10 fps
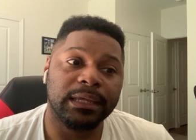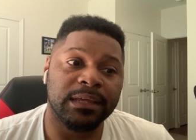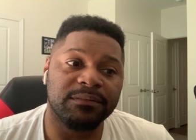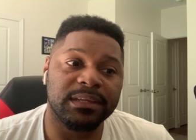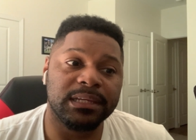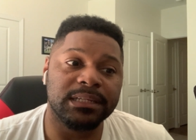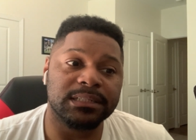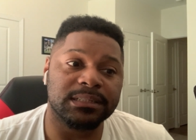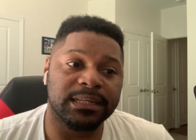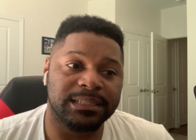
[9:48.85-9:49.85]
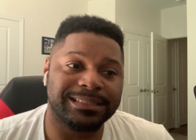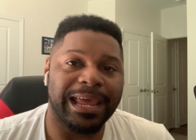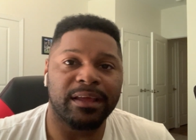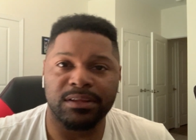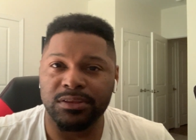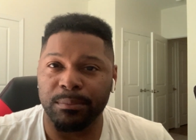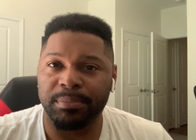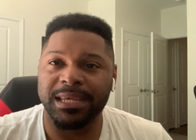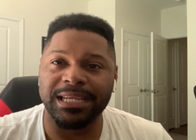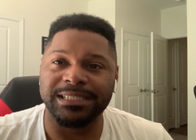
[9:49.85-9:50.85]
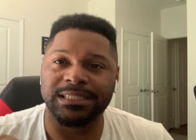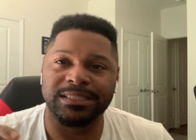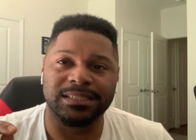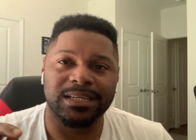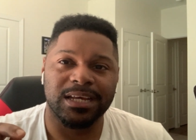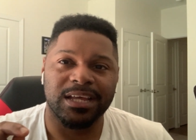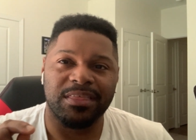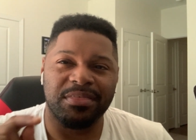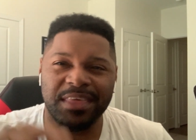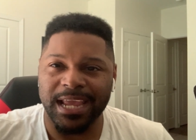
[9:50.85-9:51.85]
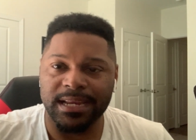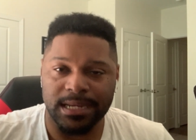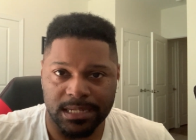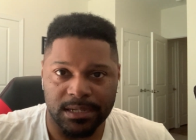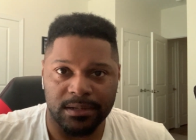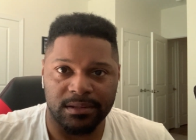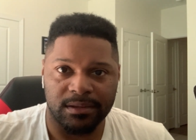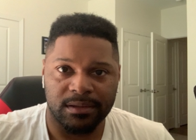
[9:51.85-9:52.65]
if he's exactly the piece they need.